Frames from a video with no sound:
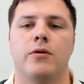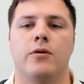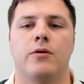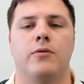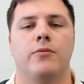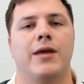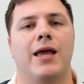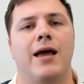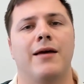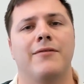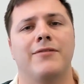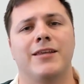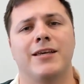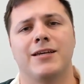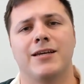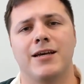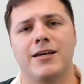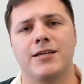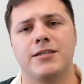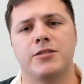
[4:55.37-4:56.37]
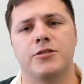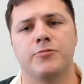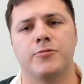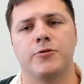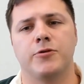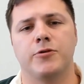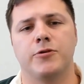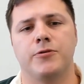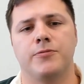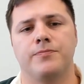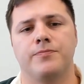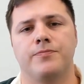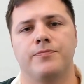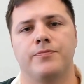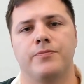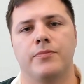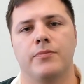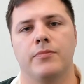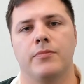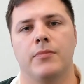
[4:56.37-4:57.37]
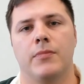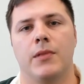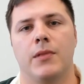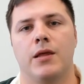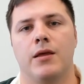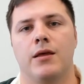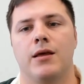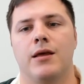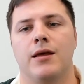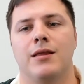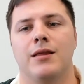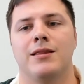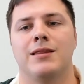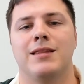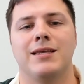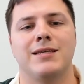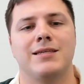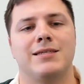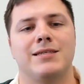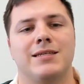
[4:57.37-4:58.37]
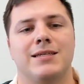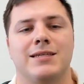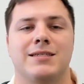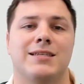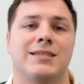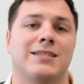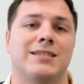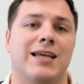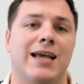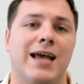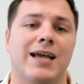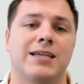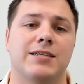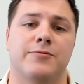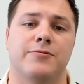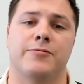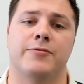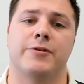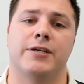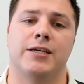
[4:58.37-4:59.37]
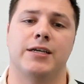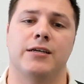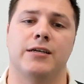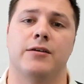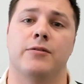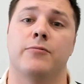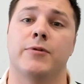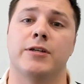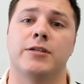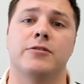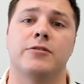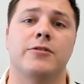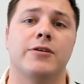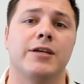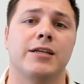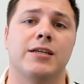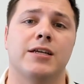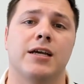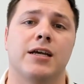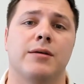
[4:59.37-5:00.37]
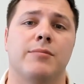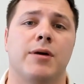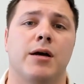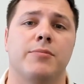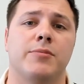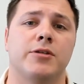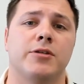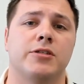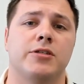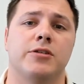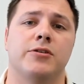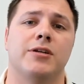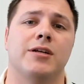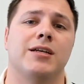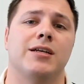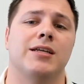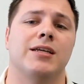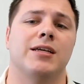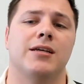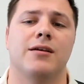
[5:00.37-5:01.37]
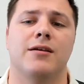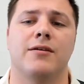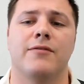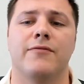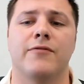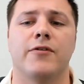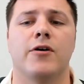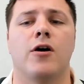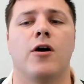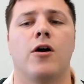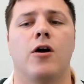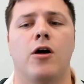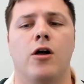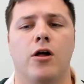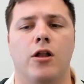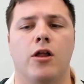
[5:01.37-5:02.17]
we have the Augusta Rule. This is a tax-free rental income opportunity for all